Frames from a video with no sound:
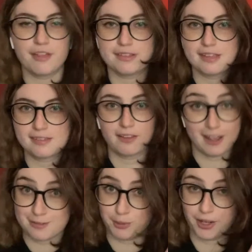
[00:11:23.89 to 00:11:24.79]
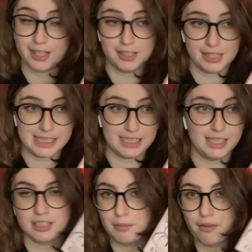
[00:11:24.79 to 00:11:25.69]
This is the last book in the
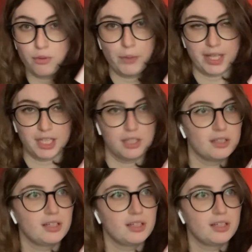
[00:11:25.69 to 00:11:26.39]
Kingdom of the Wicked,